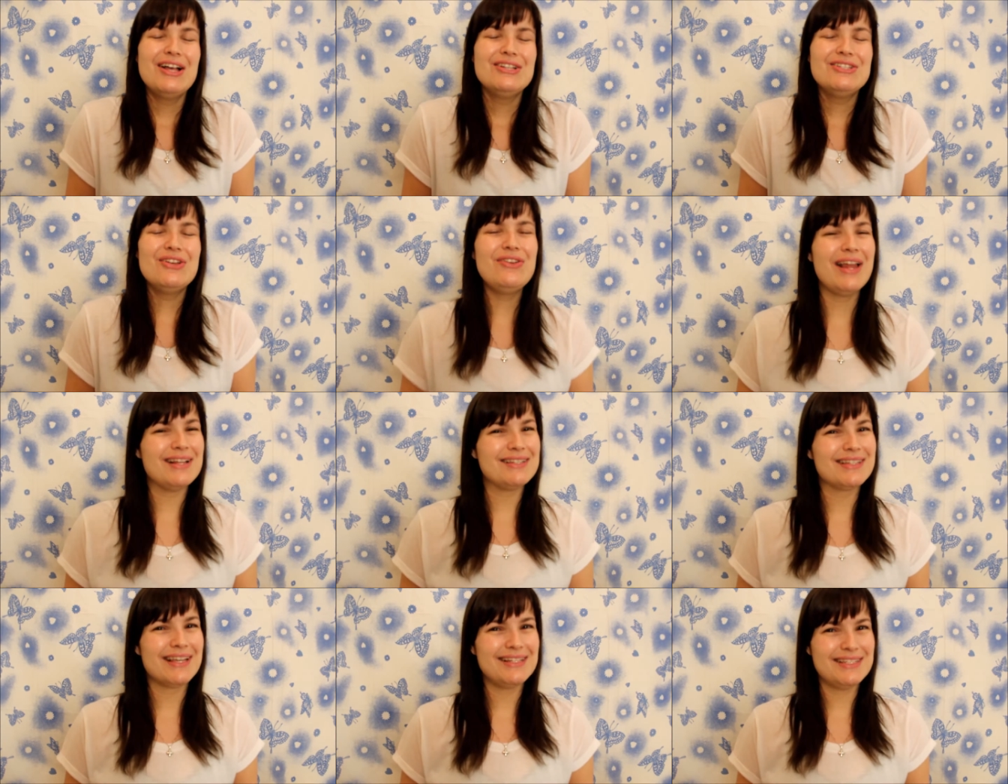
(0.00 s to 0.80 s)
So
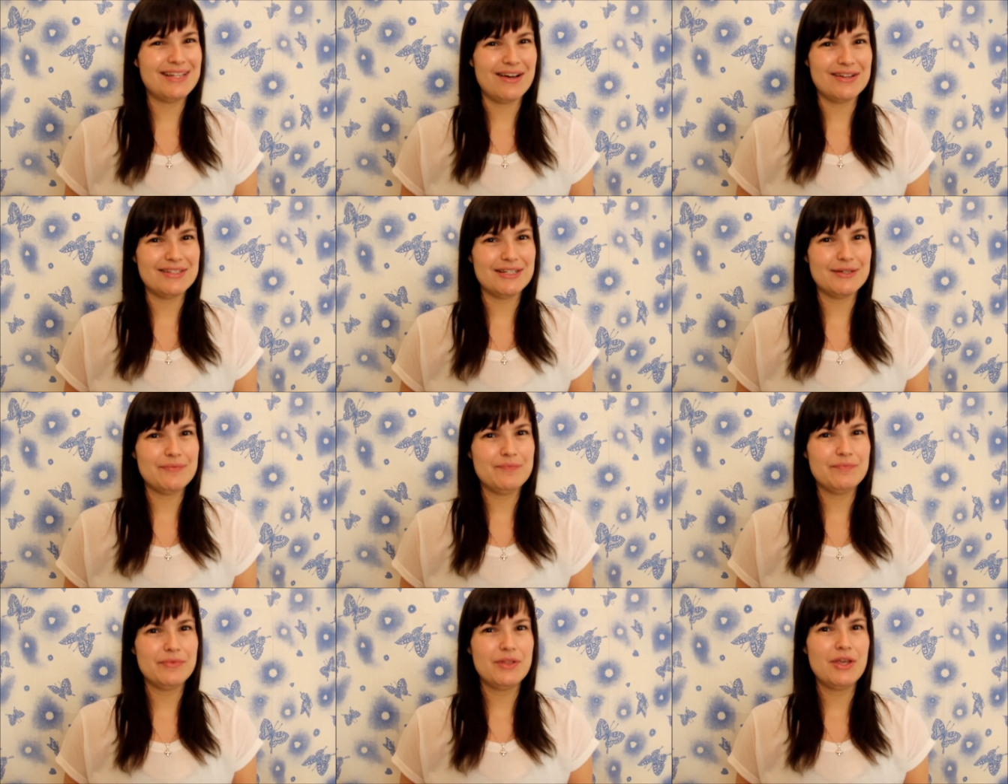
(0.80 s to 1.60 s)
let's get started.
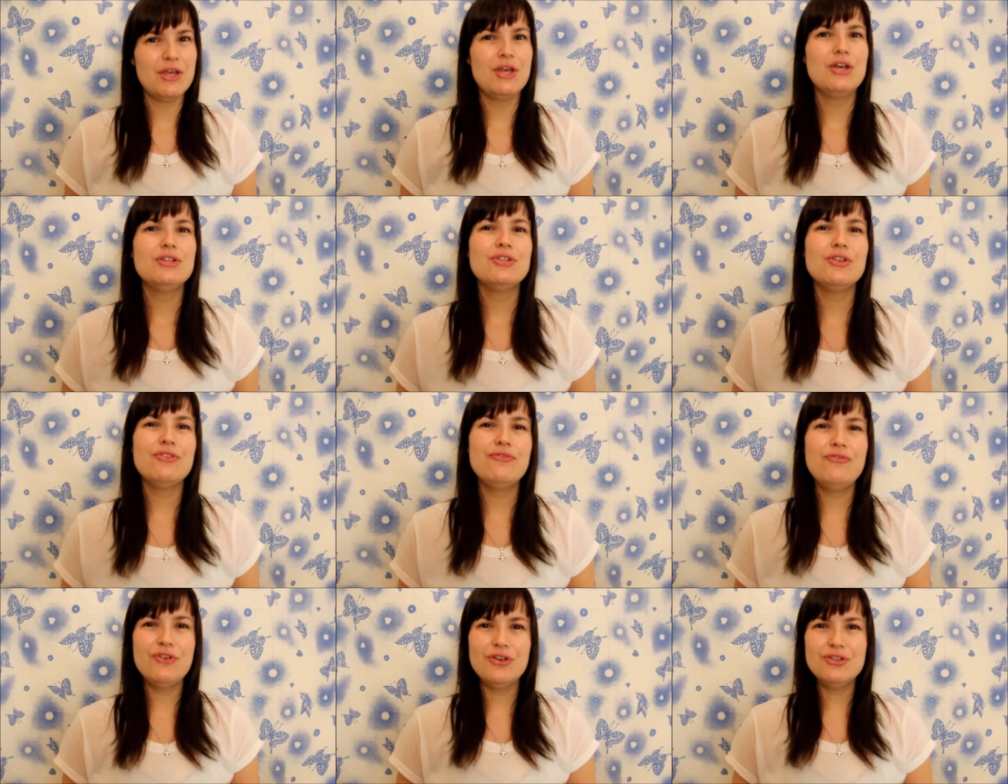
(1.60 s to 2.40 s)
So
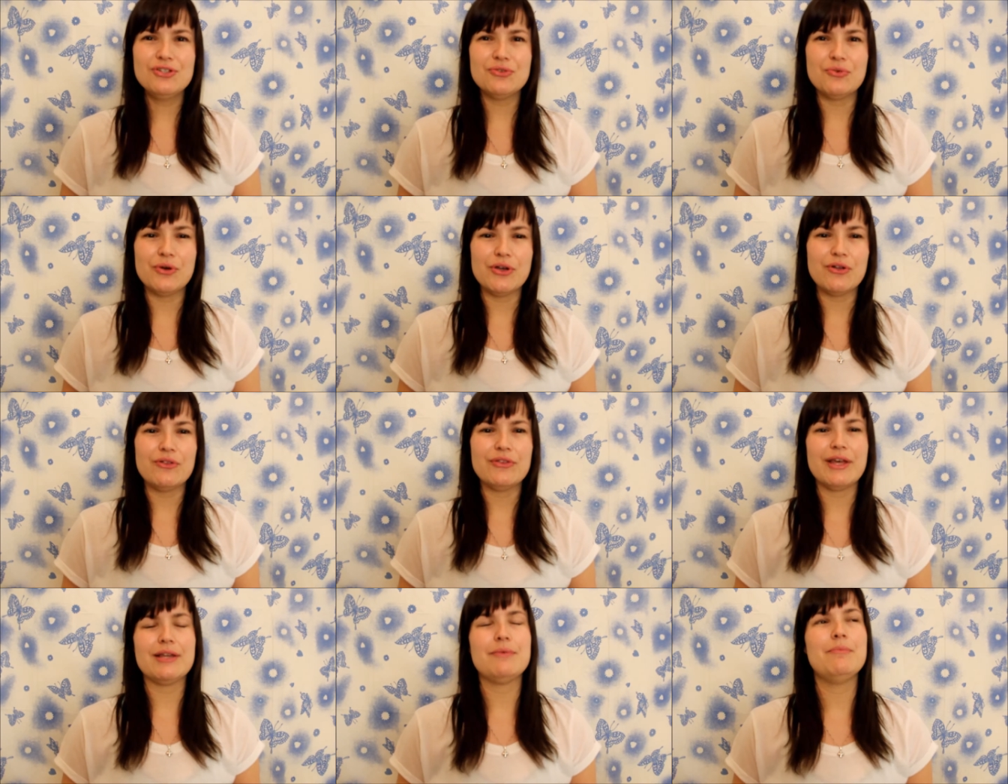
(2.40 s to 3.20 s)
the first
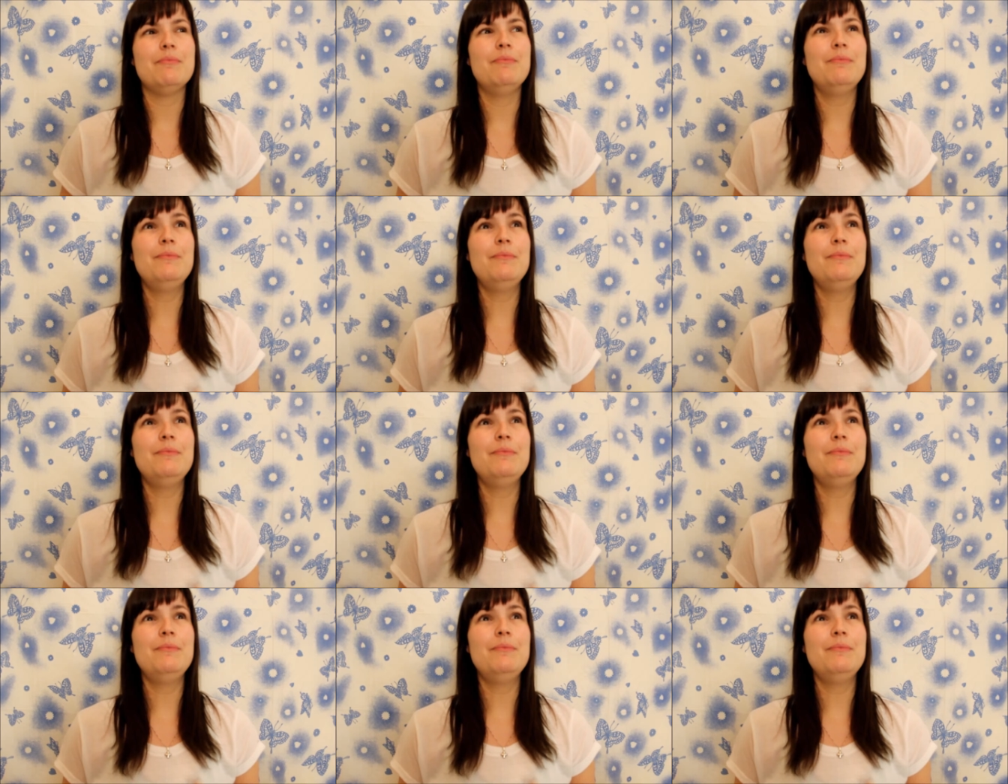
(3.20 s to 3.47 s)
oil that